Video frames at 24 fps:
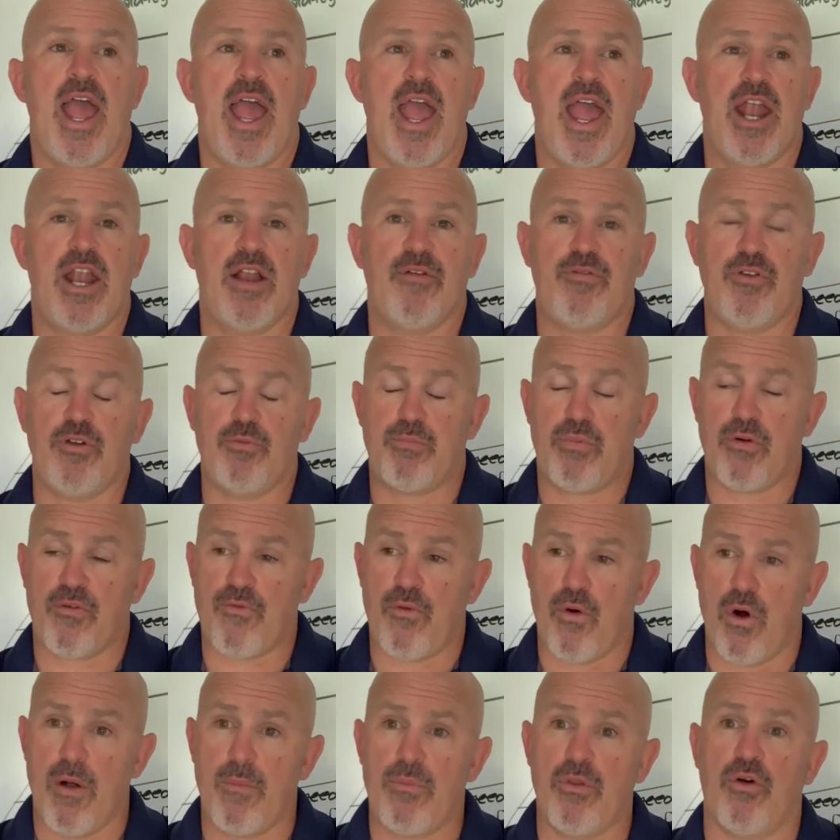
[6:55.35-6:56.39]
And if you
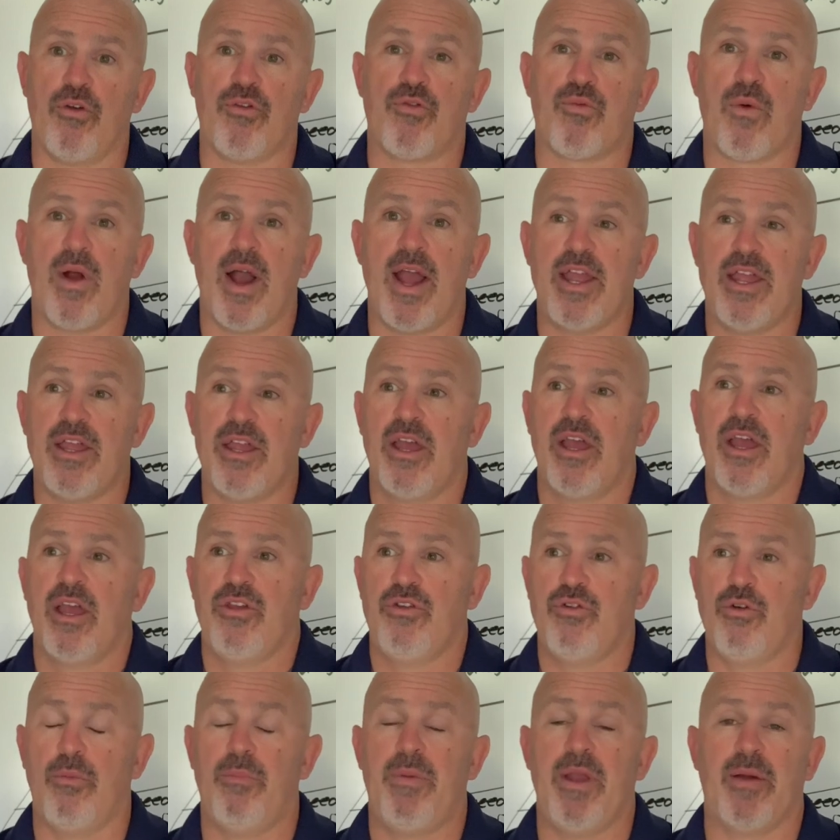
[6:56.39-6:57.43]
perform those right,
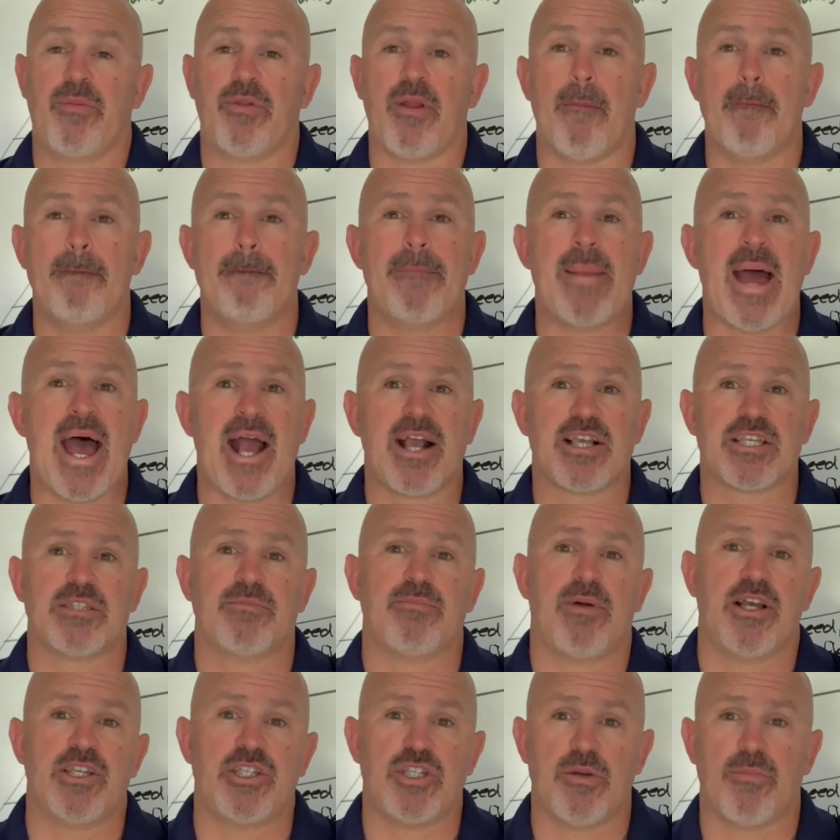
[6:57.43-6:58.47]
you'll be able to
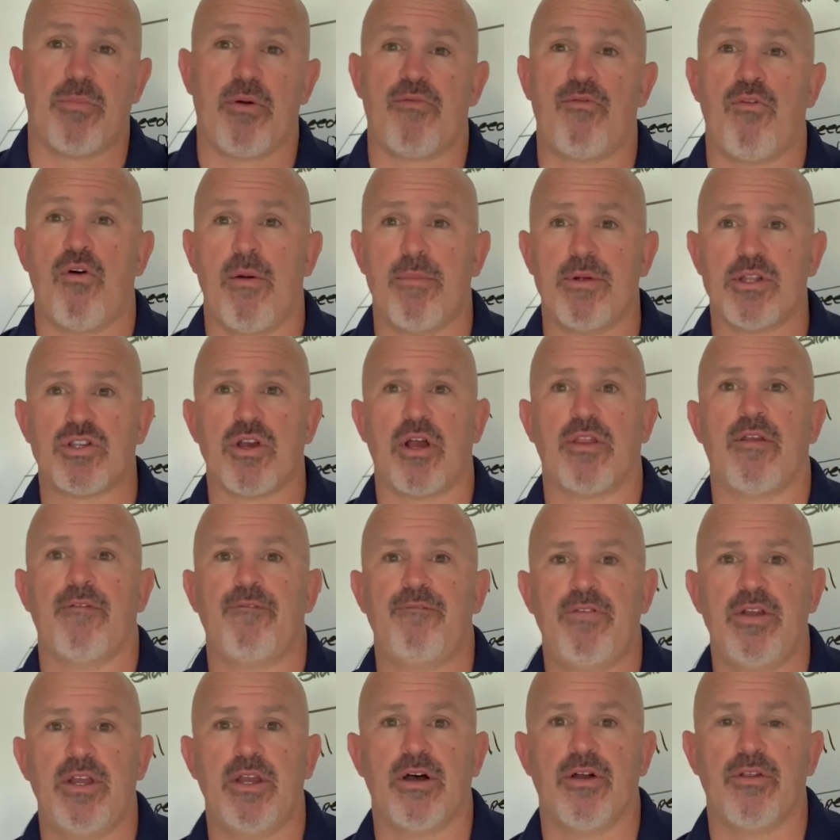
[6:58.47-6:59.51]
maximize your performance on the
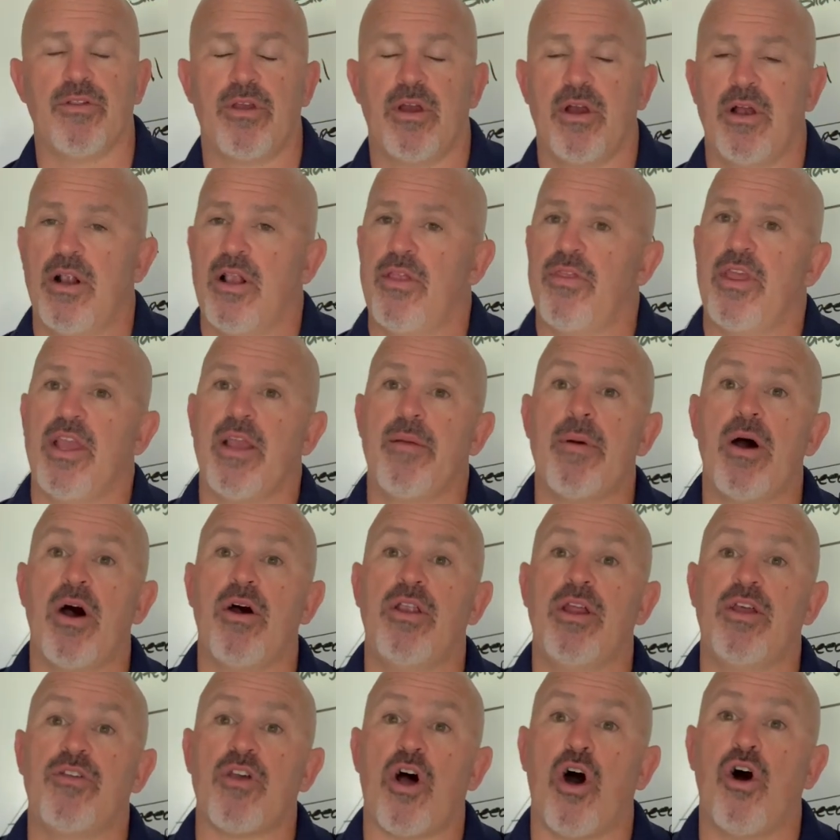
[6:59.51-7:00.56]
field. Thing about
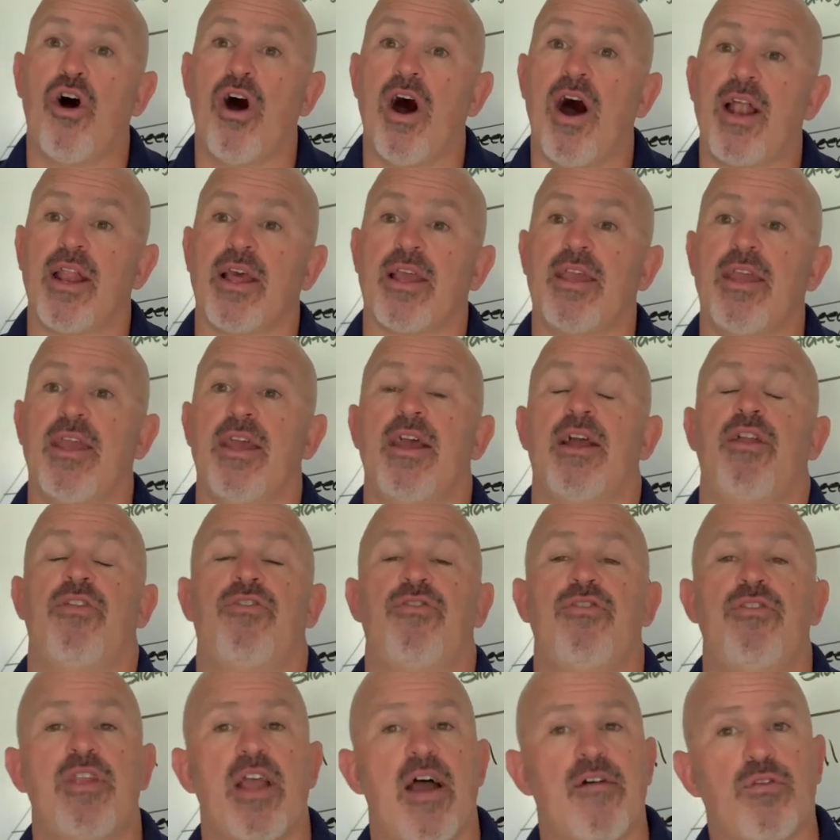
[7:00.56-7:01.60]
it is, a lot of
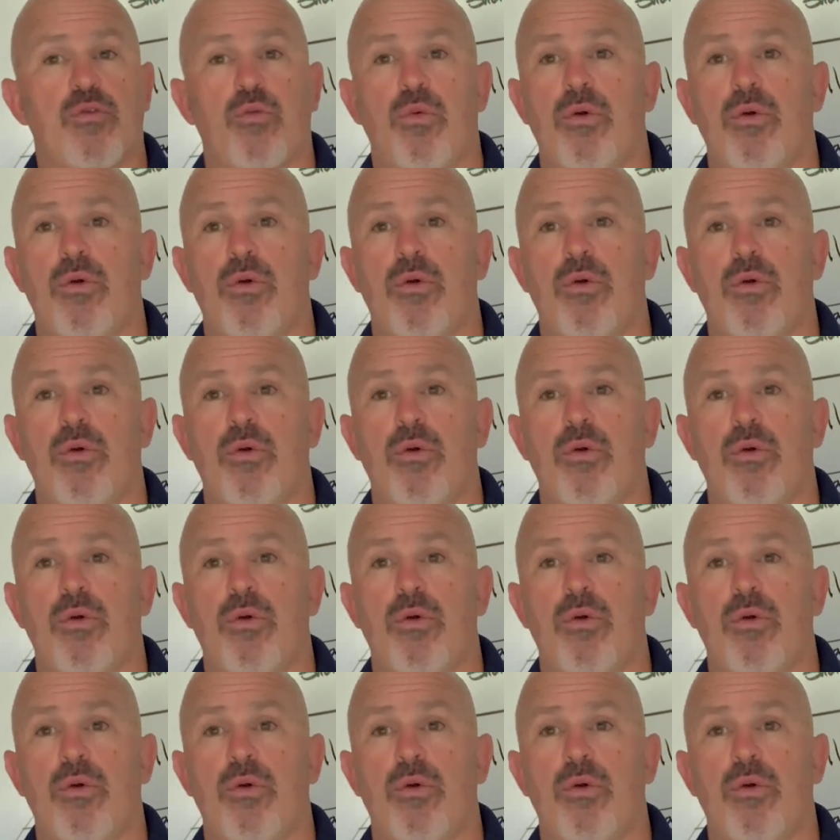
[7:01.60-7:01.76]
kids never